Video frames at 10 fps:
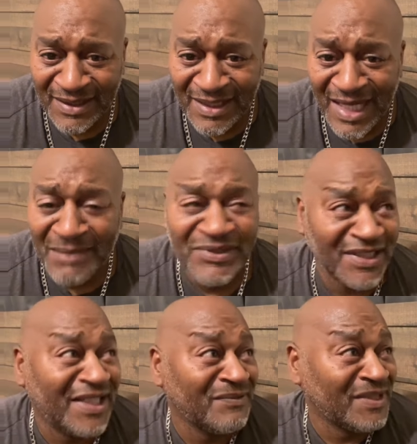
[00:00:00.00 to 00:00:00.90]
I'm
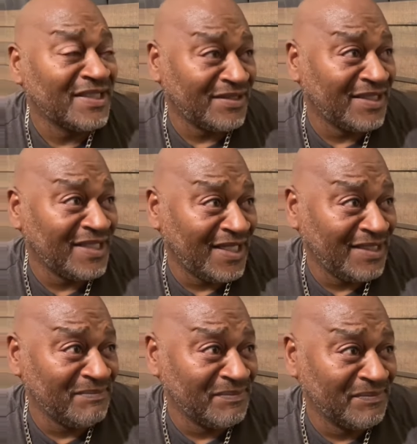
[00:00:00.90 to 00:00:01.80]
sorry, what is your name?
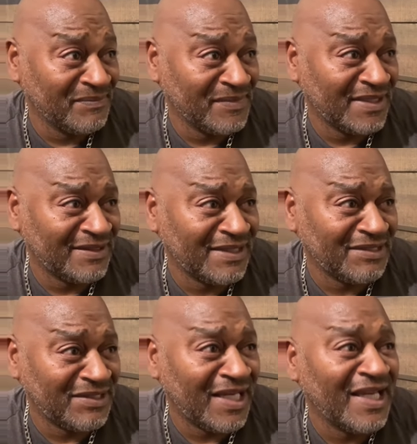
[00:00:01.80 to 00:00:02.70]
I said,
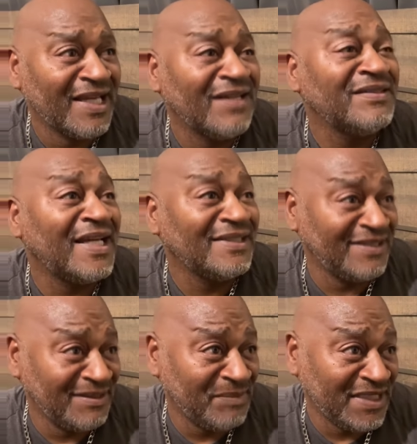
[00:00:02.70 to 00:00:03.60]
Jay. Oh, nice
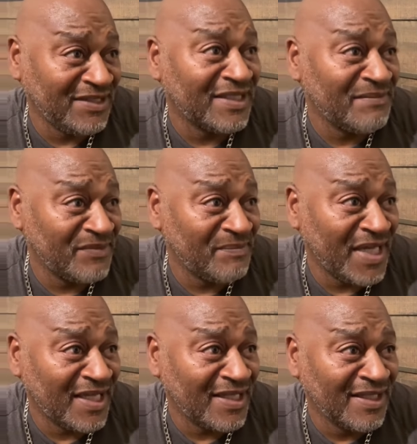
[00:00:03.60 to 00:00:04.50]
to meet you. I'm
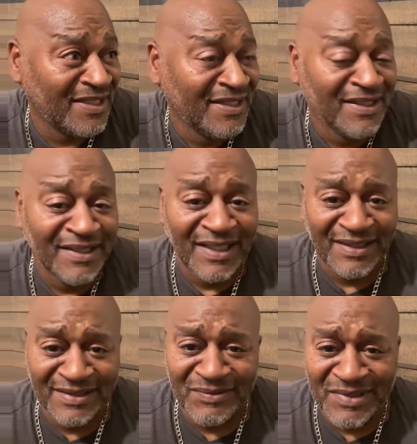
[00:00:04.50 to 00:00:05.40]
Rebecca. I
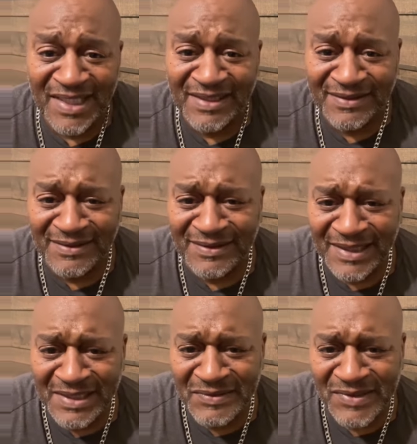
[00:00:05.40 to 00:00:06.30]
said, well, nice to see
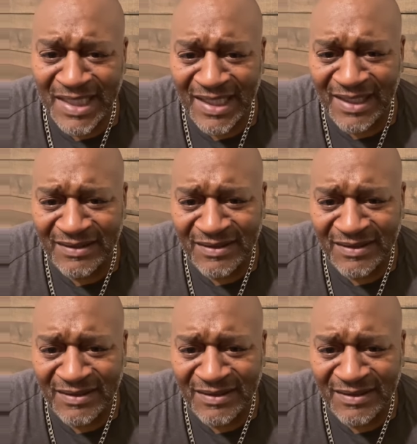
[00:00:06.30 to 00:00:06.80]
you again.